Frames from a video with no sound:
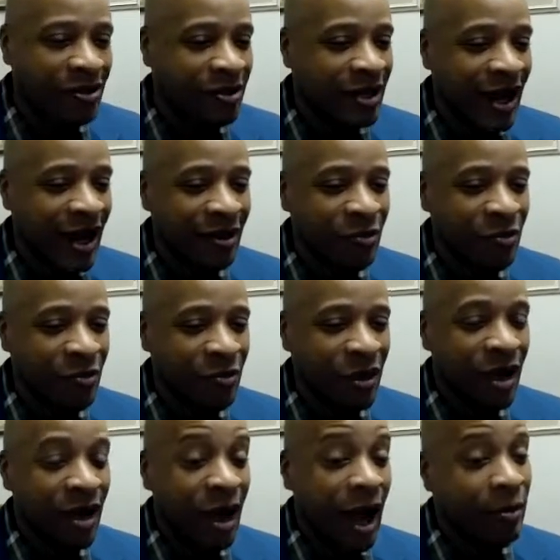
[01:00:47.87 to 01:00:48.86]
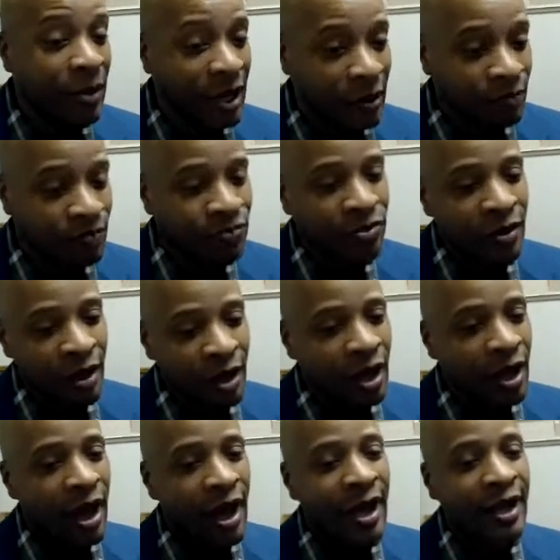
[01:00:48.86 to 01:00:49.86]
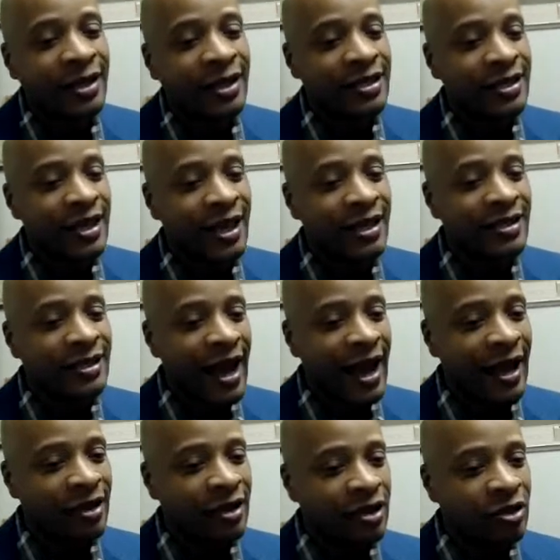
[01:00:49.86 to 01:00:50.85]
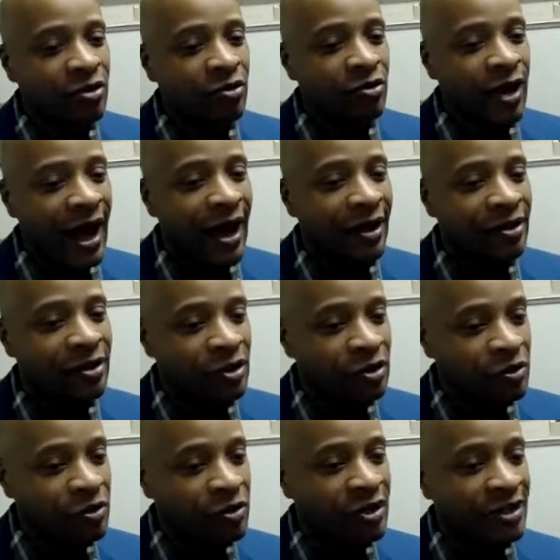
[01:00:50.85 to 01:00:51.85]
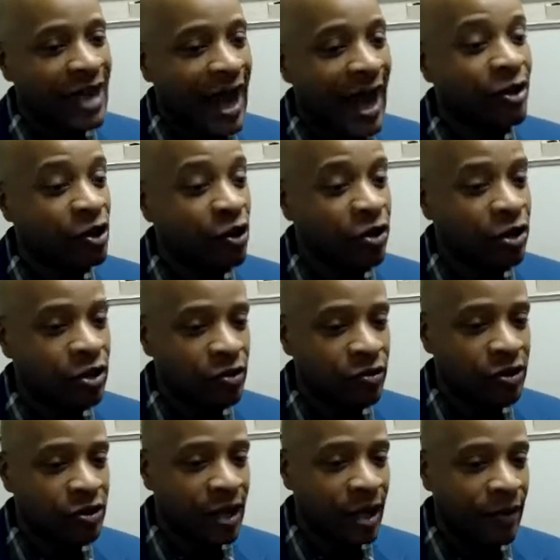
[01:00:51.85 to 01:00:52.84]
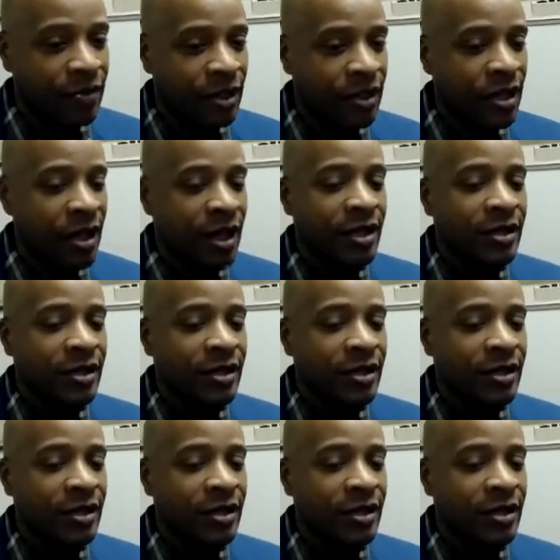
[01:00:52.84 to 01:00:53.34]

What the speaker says: You guys, I mean, in the sense that you decide you're going to do something.